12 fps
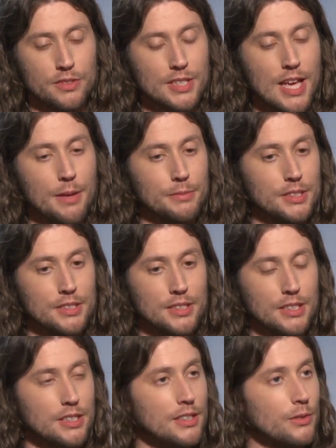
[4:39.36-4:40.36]
Thames is
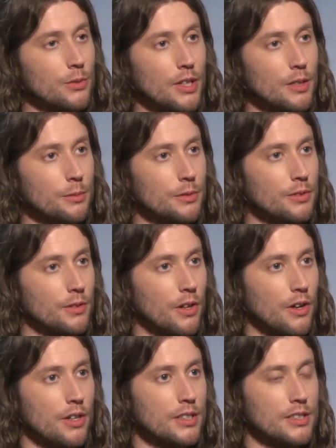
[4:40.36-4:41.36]
such an incredible
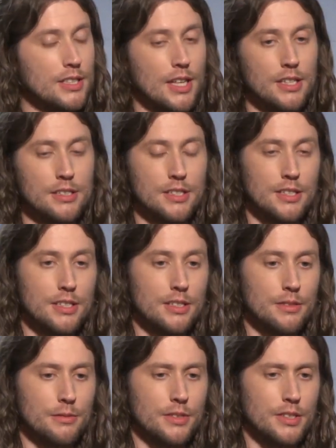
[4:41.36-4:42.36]
artist. He has
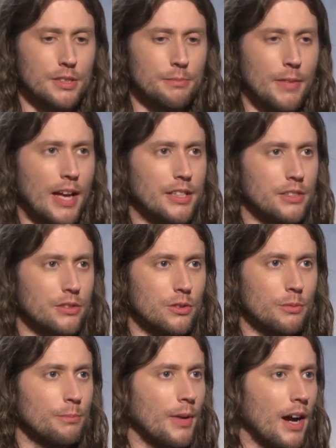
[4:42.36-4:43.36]
just this
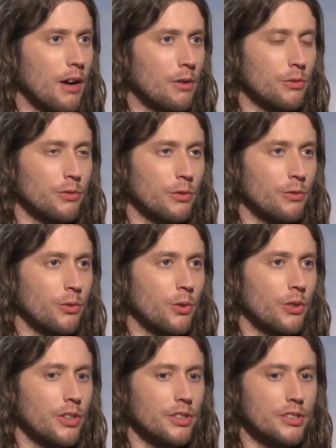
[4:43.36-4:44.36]
magical, powerful
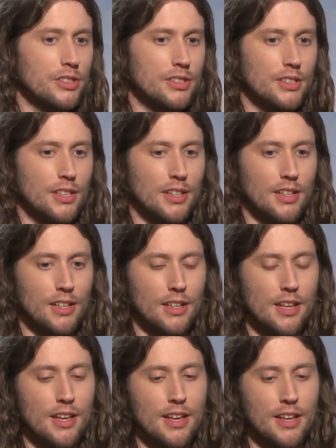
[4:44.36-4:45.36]
voice,
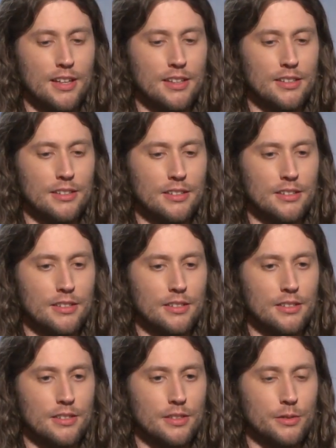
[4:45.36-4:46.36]
and
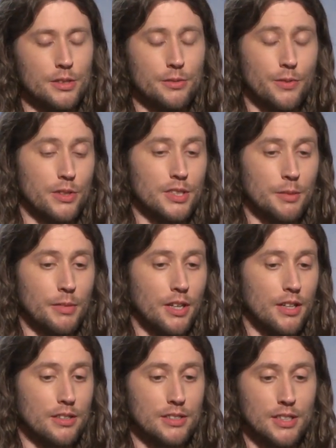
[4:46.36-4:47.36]
it was the first time I
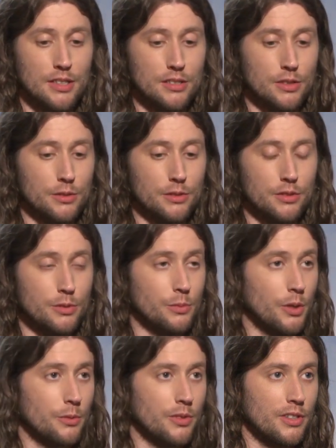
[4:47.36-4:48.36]
got the chance to
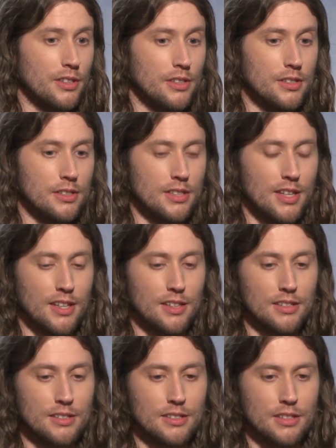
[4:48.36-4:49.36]
work with her,
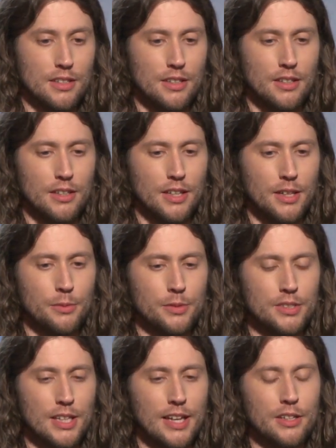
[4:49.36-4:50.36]
and it
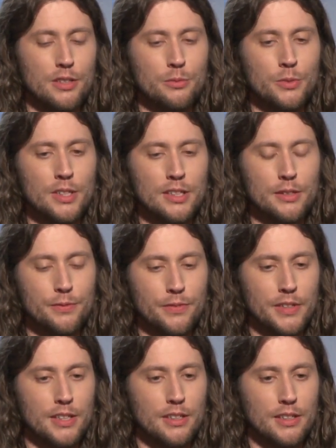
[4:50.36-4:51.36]
was I could really
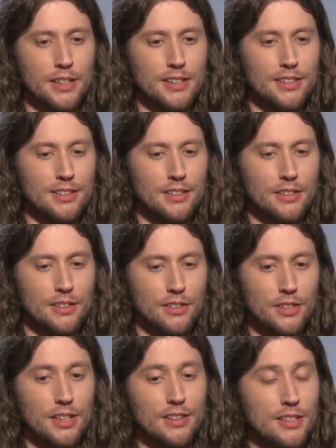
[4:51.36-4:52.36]
feel like,
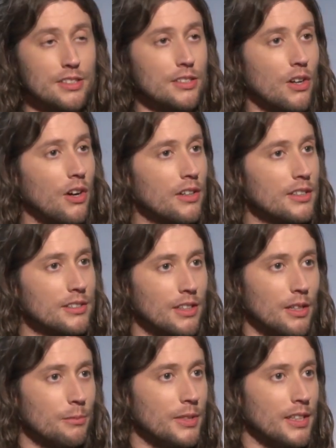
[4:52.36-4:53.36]
okay, this song is
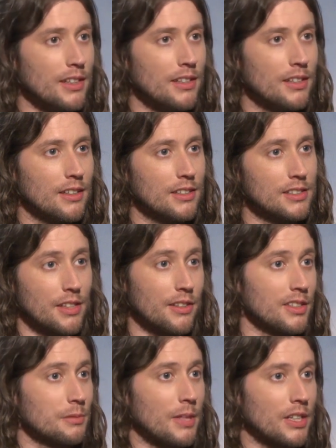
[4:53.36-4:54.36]
gonna be
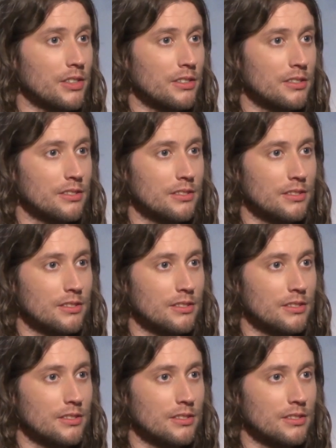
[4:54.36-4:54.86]
something special.